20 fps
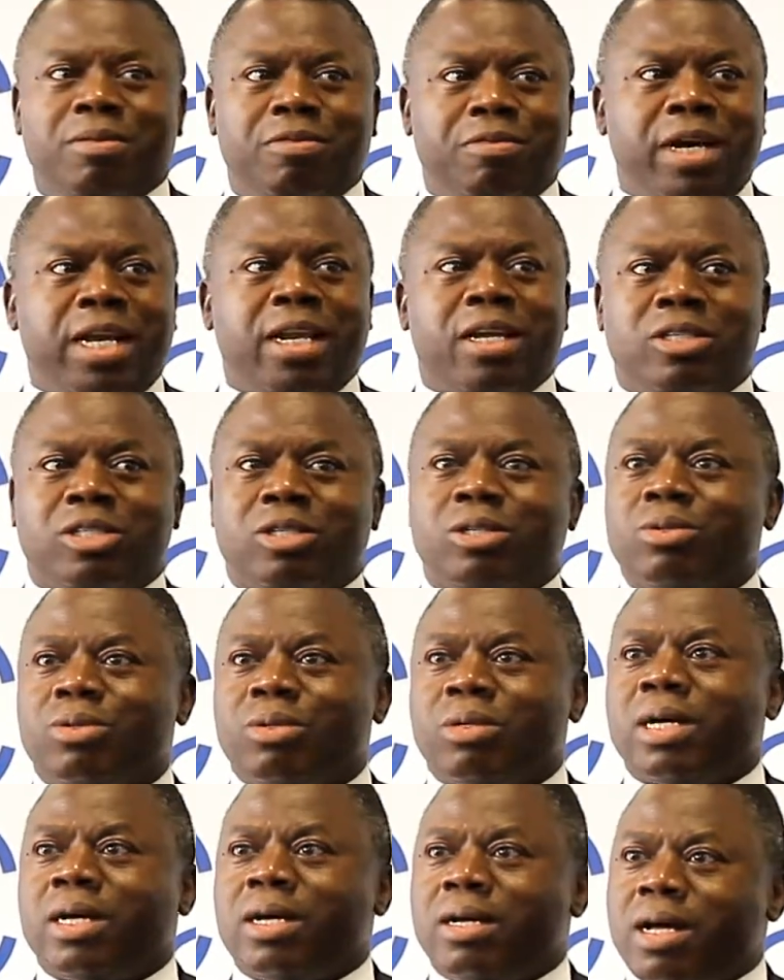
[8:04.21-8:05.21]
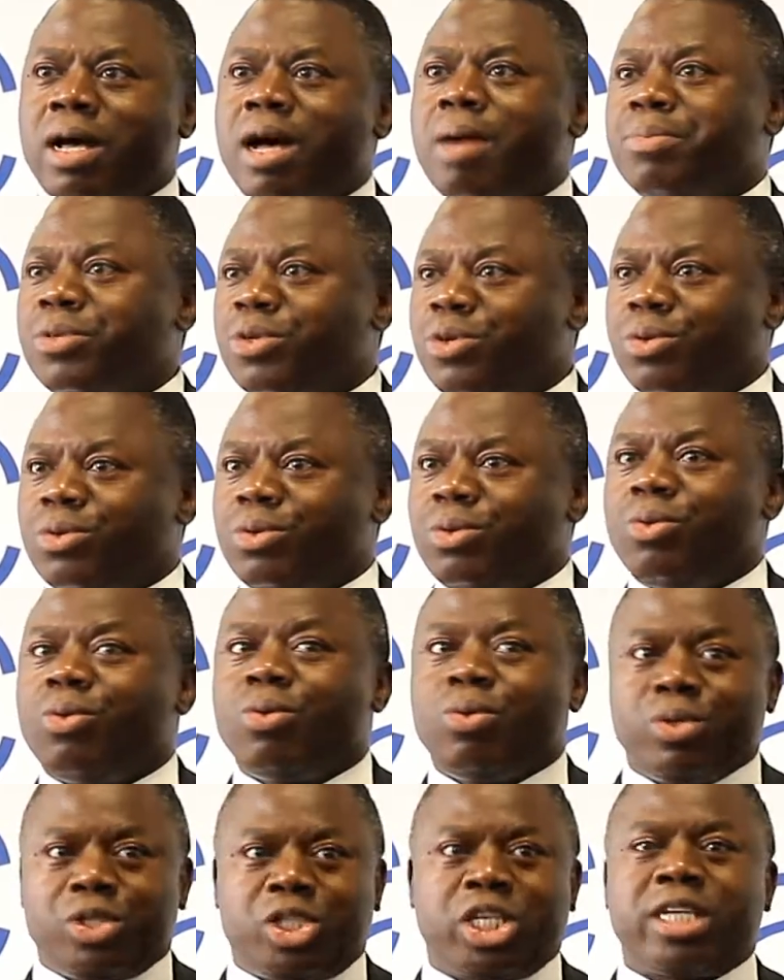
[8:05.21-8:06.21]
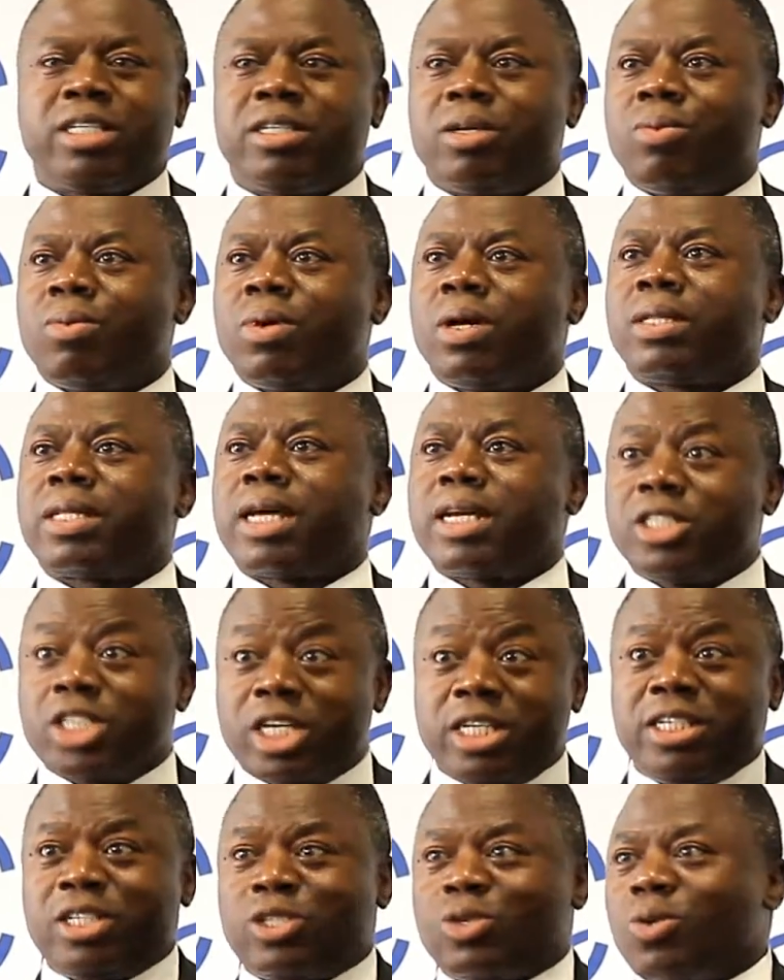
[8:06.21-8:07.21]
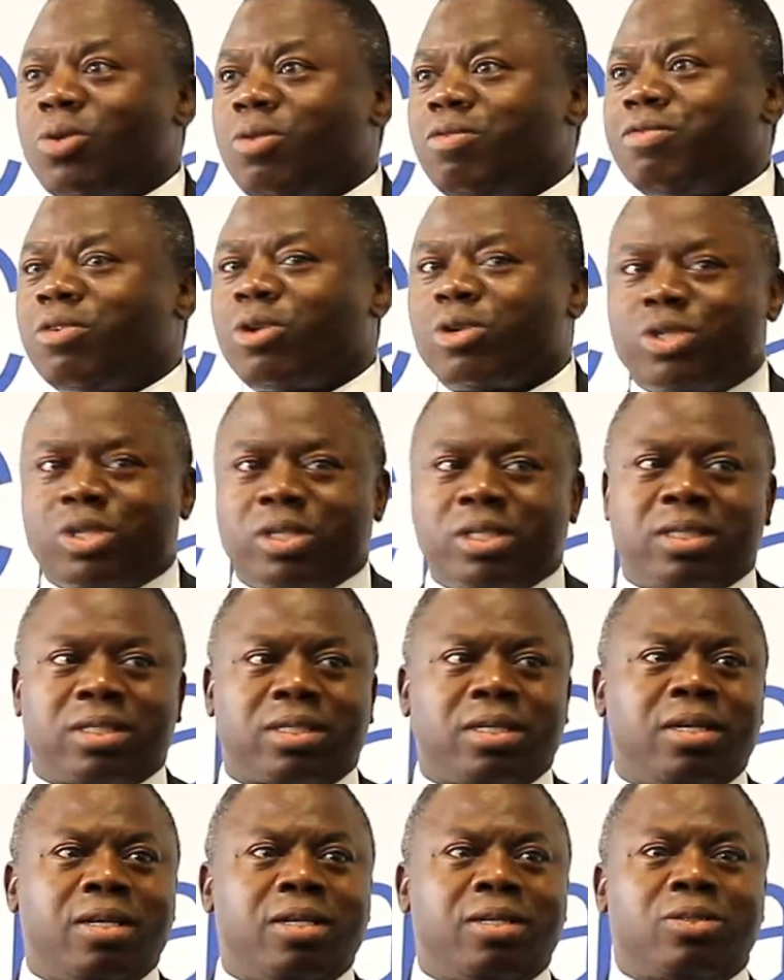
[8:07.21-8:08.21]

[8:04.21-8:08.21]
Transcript: financial who will change the world and change his own fortunes.